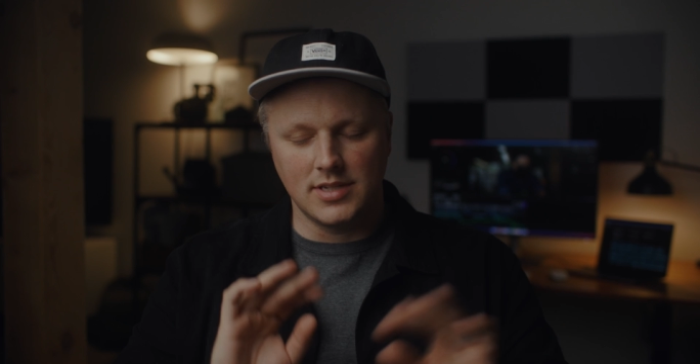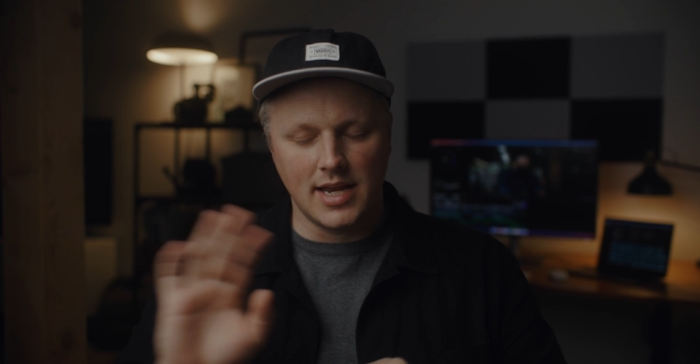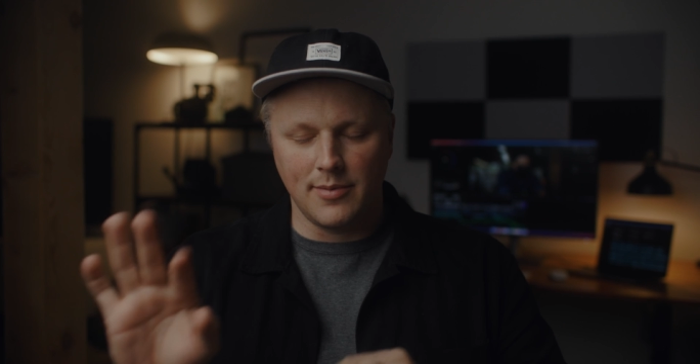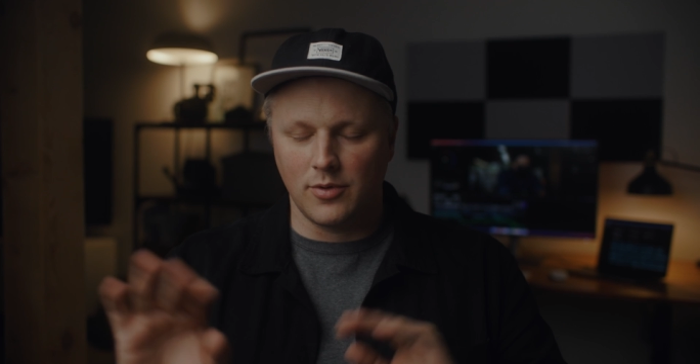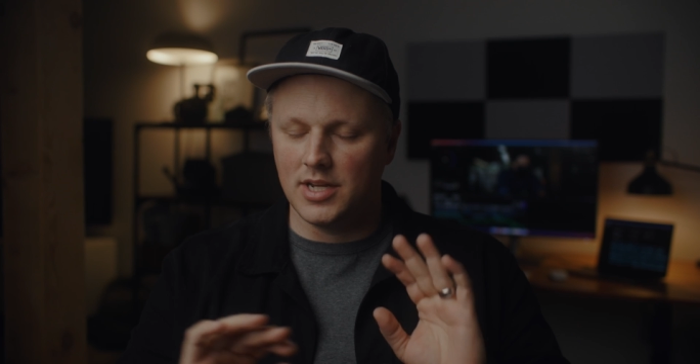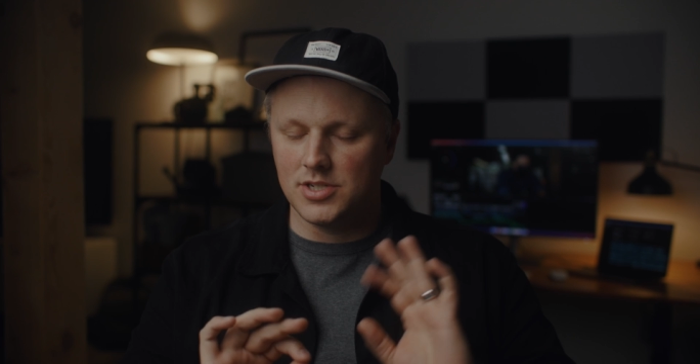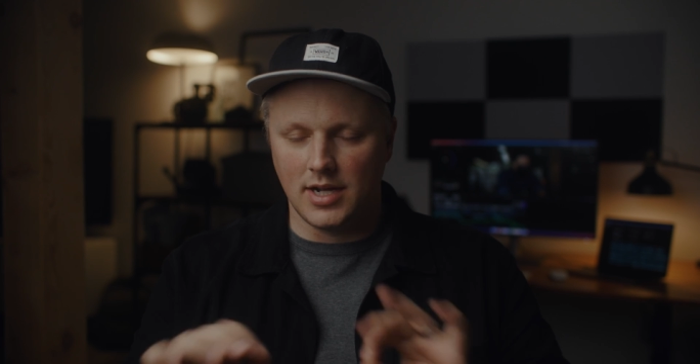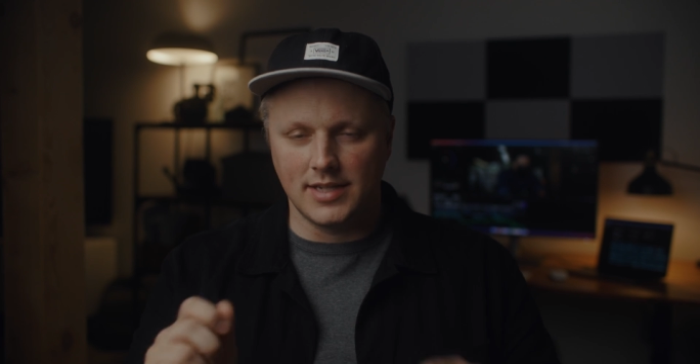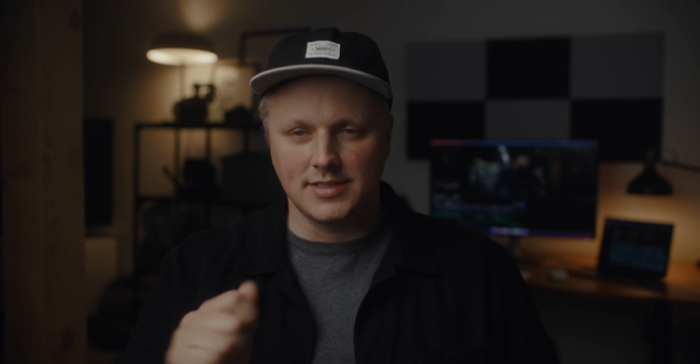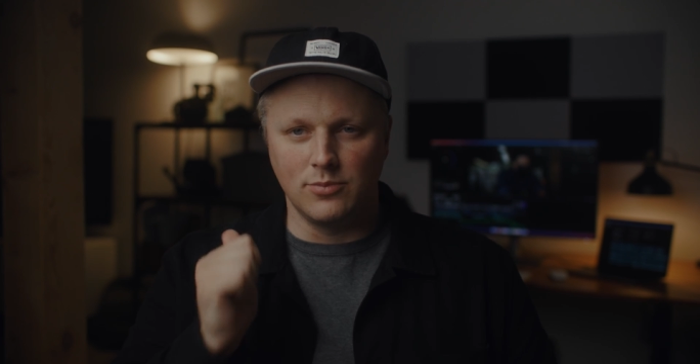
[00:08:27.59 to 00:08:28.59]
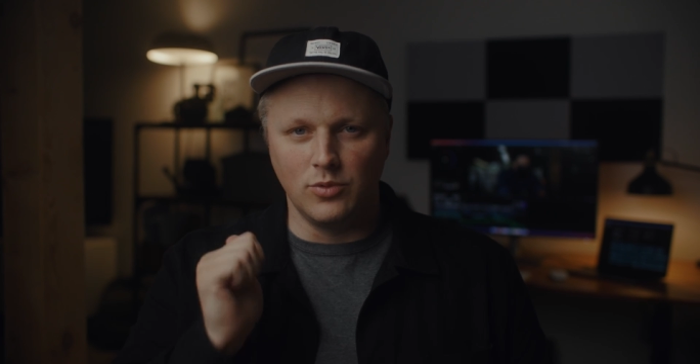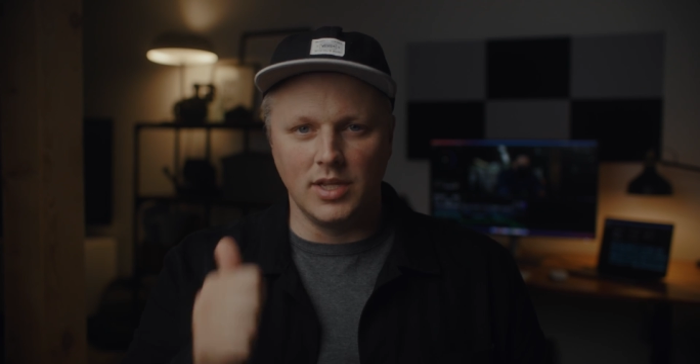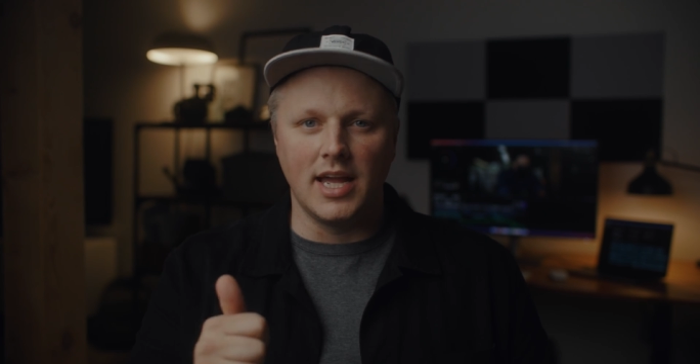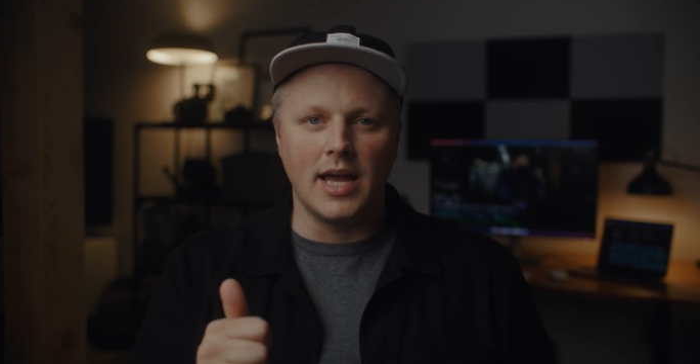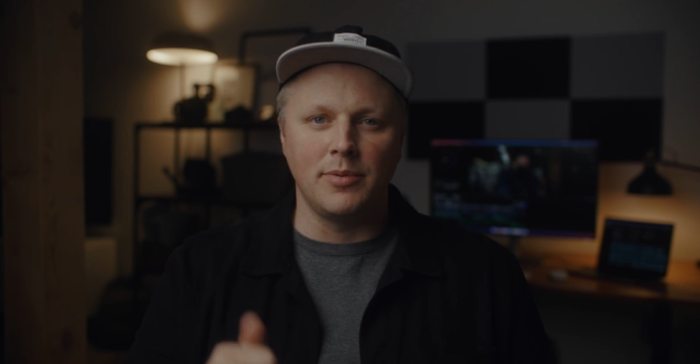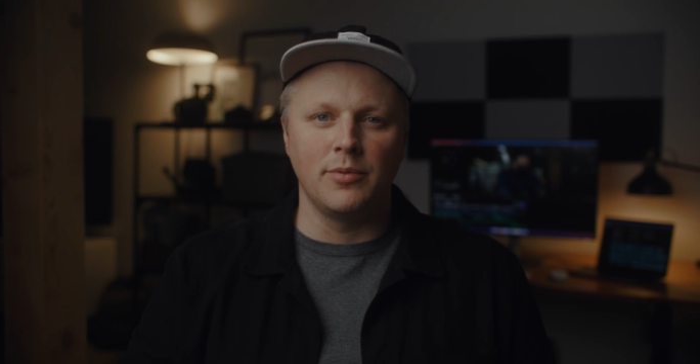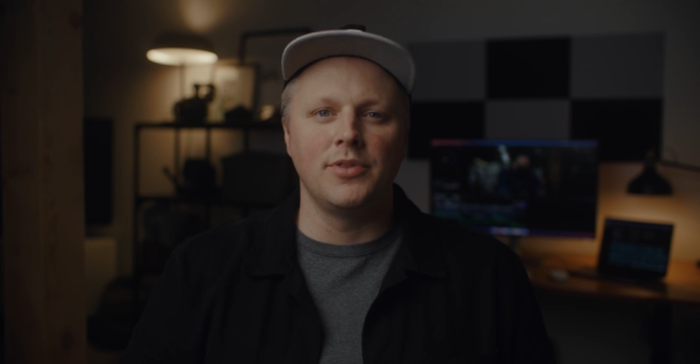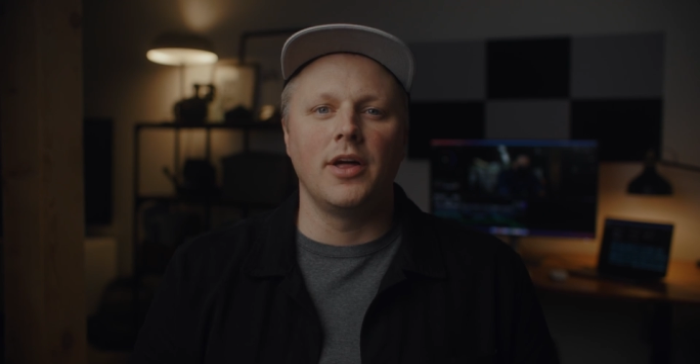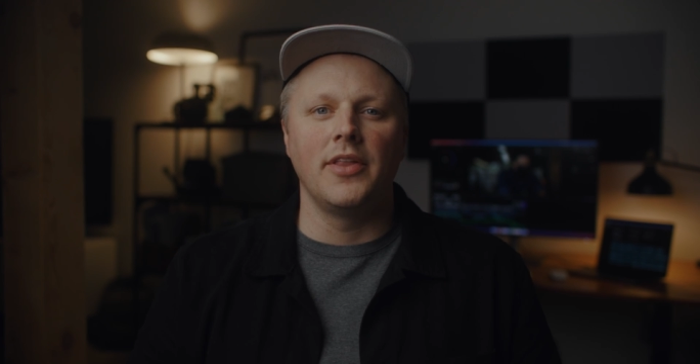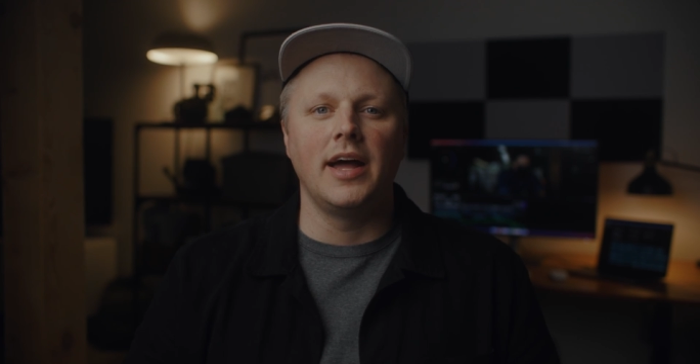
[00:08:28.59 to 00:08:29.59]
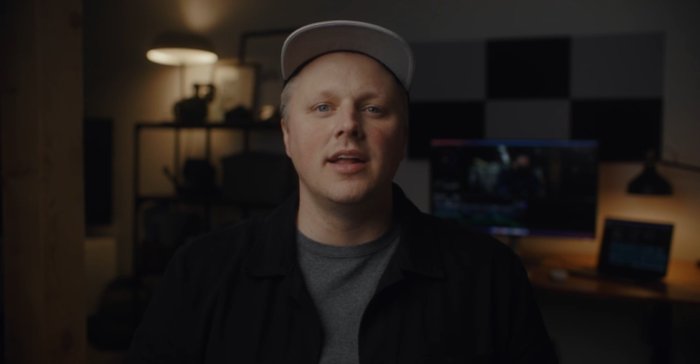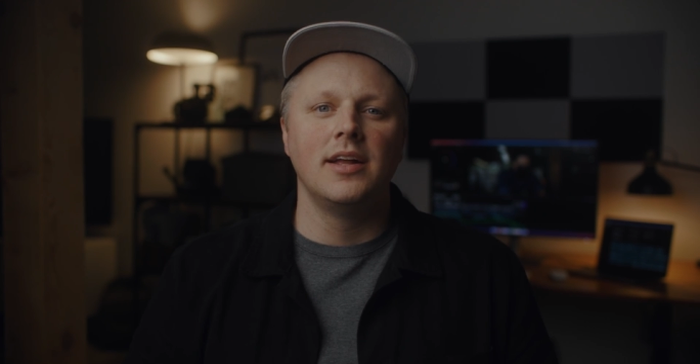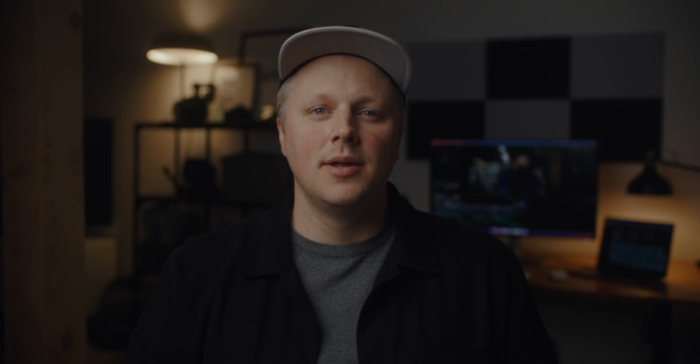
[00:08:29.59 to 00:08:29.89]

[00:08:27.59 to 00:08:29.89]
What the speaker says: dynamic range, awesome, really happy with all that.